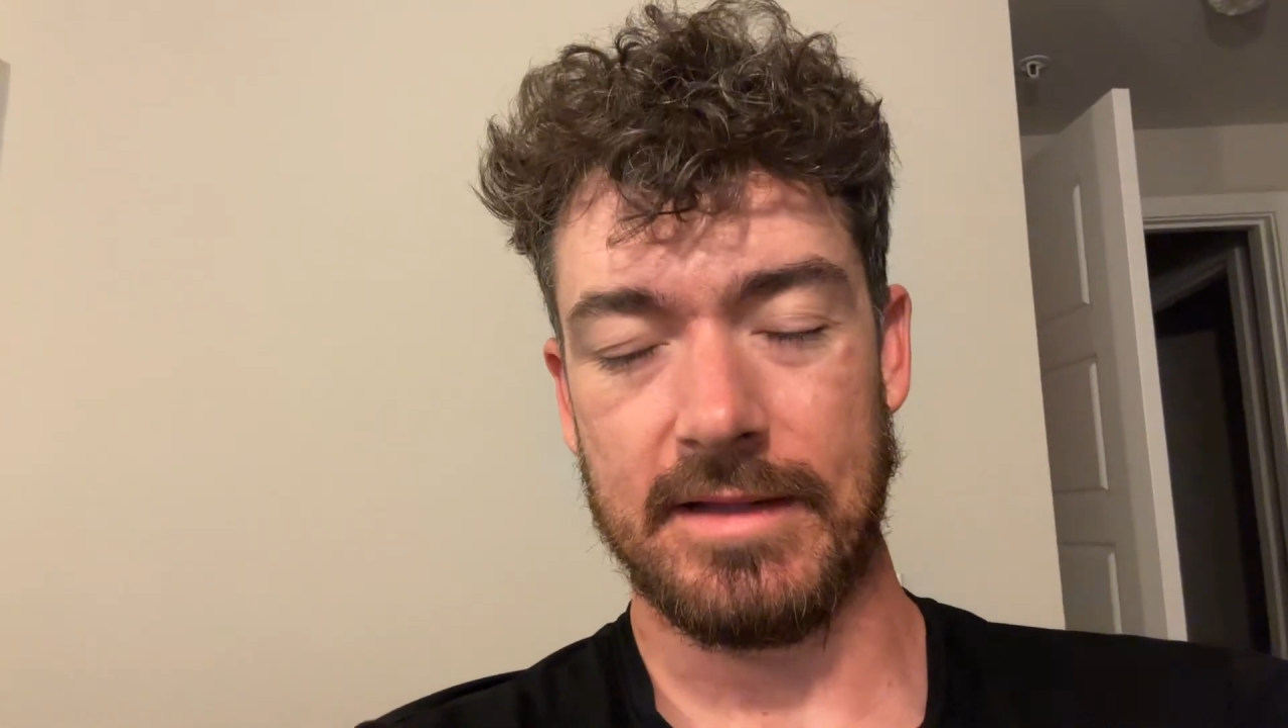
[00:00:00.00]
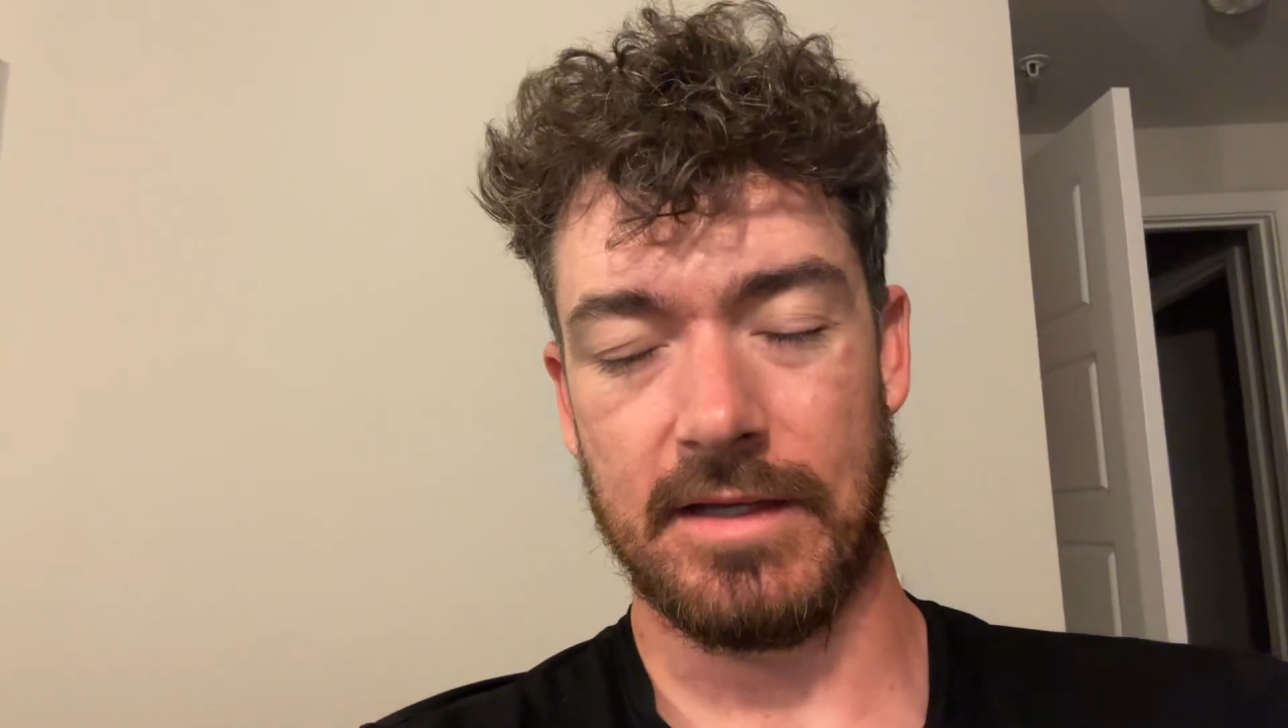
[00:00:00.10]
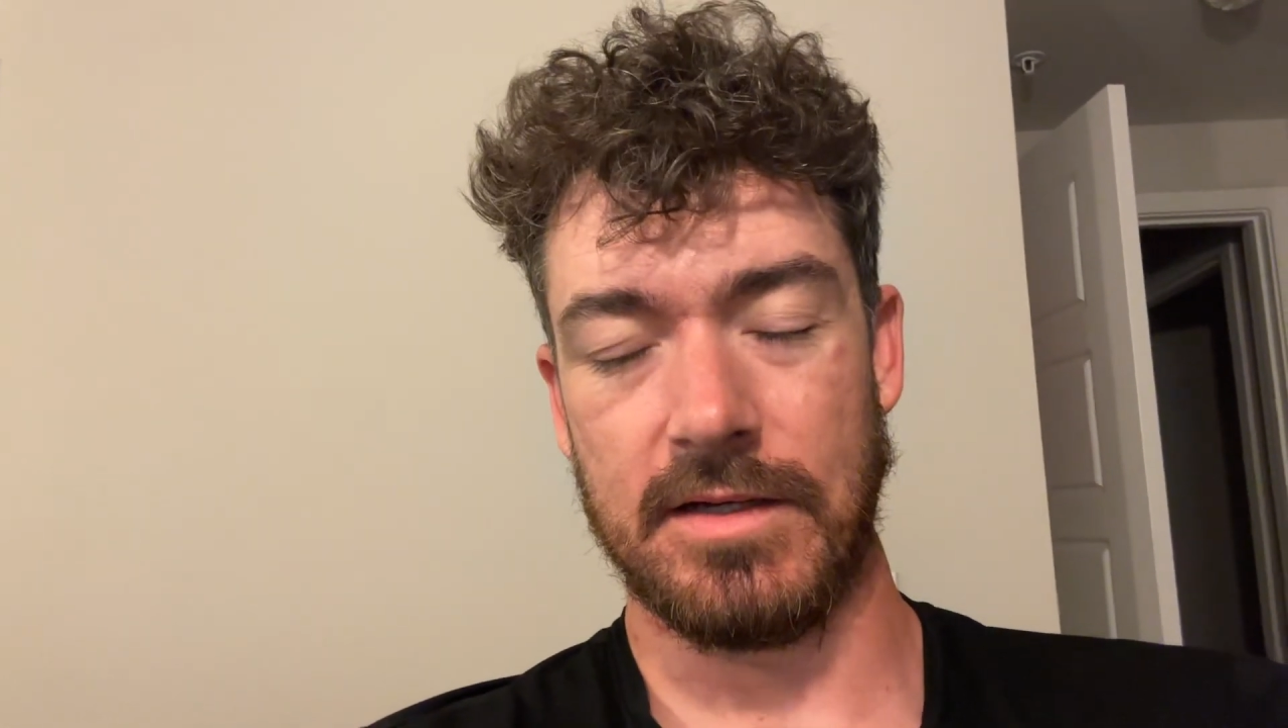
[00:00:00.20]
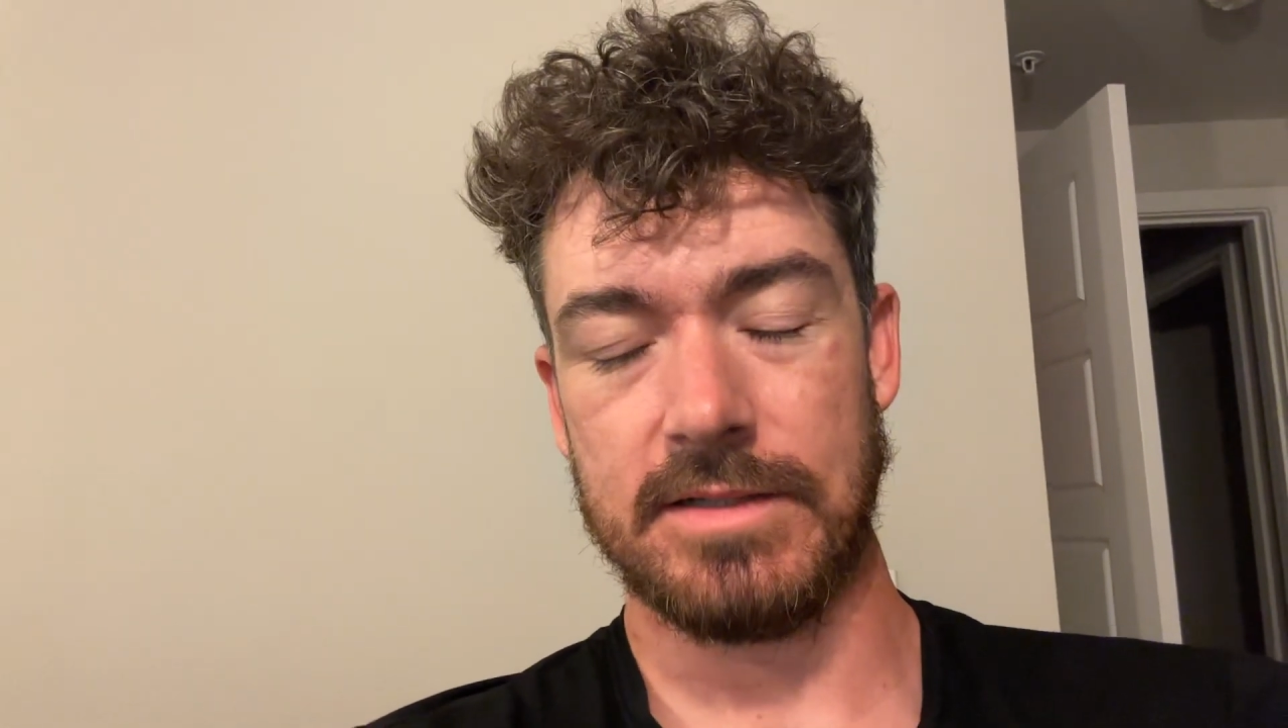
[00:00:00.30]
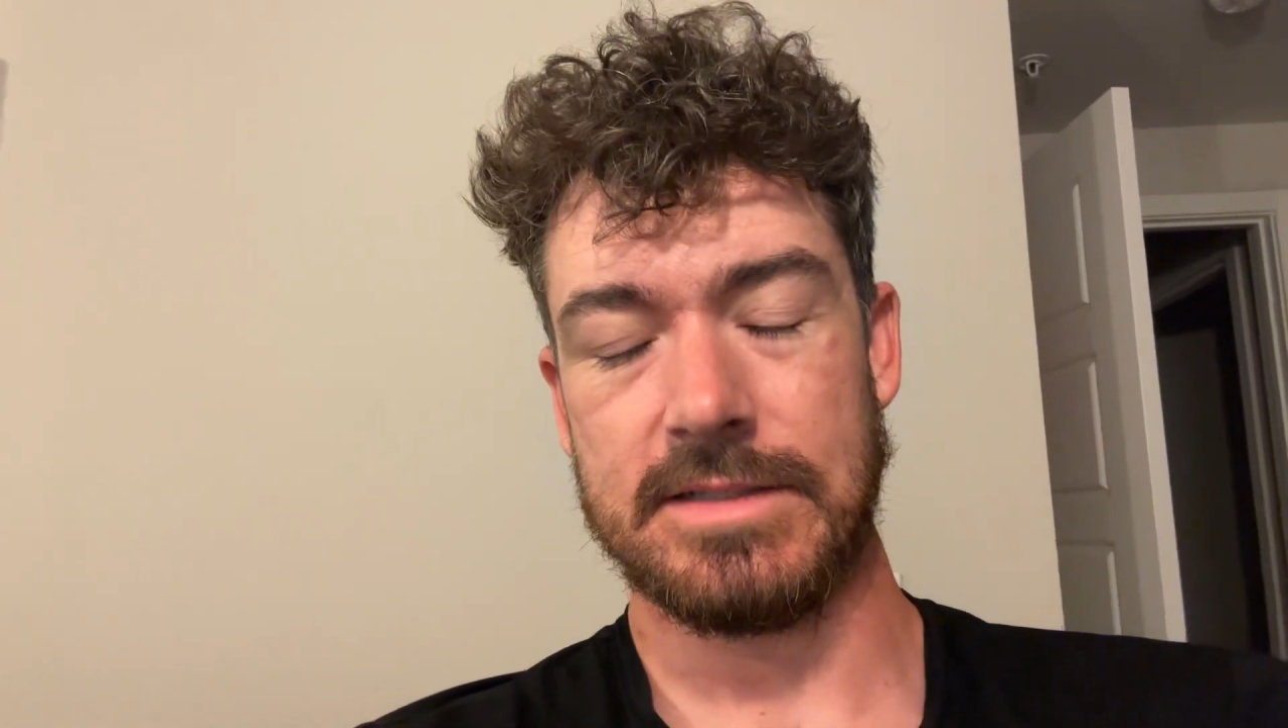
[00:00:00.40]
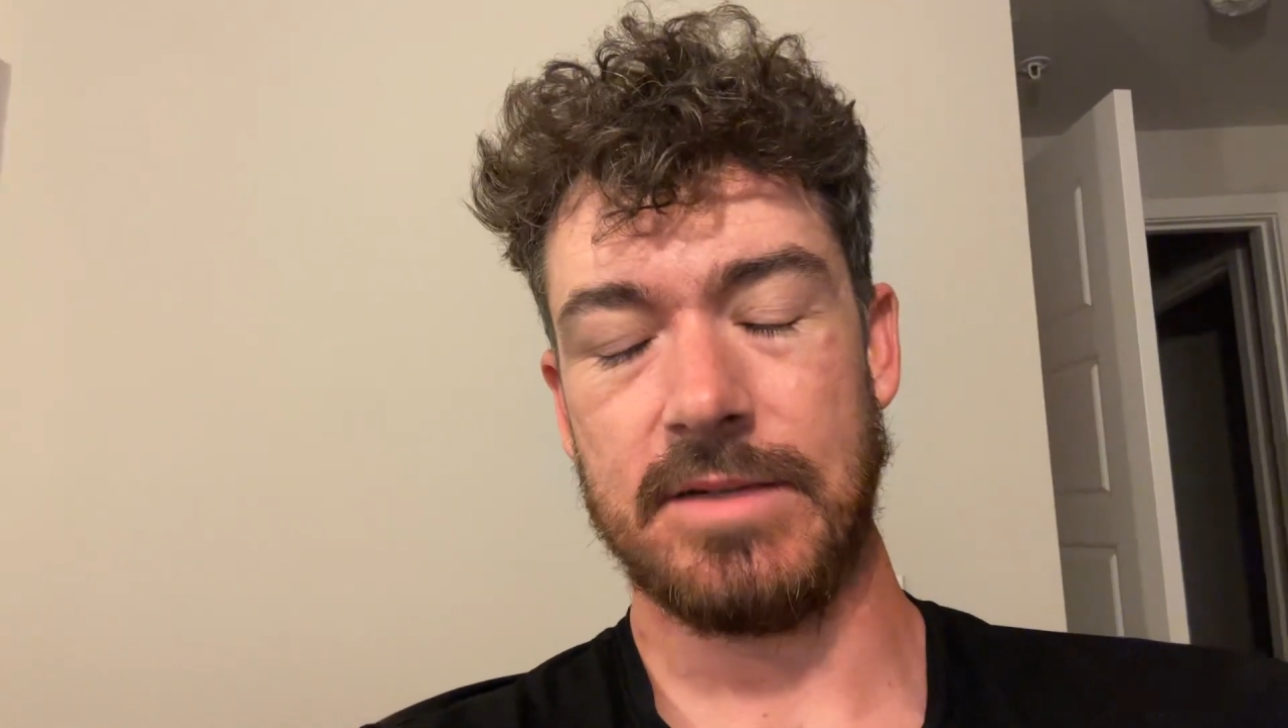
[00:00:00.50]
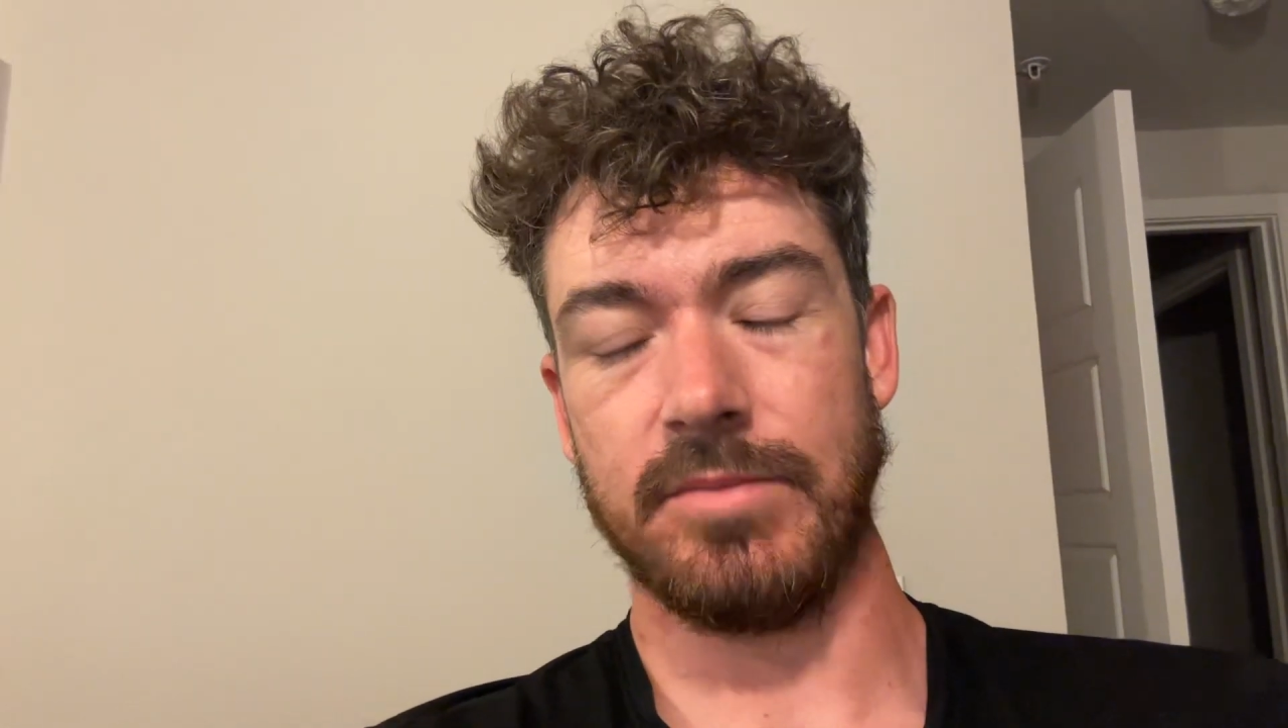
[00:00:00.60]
the content